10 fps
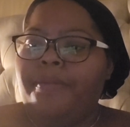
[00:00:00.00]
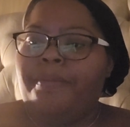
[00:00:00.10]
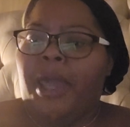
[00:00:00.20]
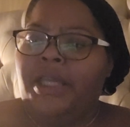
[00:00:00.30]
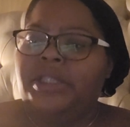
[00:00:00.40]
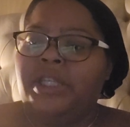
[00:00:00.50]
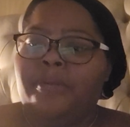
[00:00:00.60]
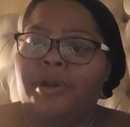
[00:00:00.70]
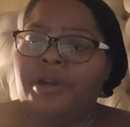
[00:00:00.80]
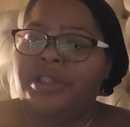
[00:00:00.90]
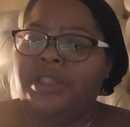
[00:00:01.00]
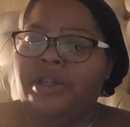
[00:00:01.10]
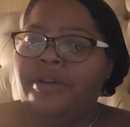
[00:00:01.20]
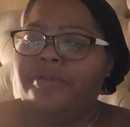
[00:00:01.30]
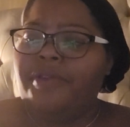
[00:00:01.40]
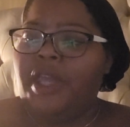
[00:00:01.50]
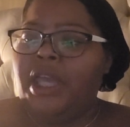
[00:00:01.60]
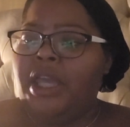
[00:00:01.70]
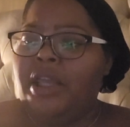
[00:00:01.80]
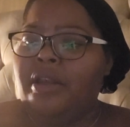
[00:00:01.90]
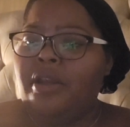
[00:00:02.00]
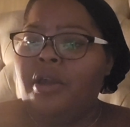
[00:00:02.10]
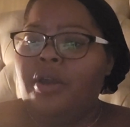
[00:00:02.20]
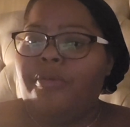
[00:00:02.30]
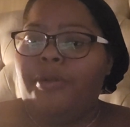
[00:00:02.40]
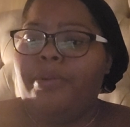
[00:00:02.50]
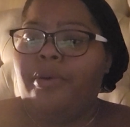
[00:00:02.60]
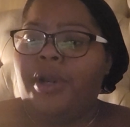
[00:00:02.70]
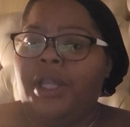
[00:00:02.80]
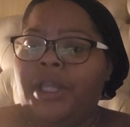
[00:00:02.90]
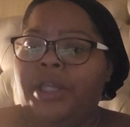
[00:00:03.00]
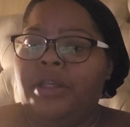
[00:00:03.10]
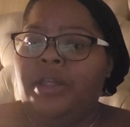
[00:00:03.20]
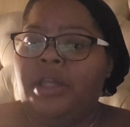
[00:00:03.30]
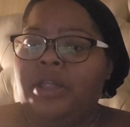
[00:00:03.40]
pace him or herself in reporting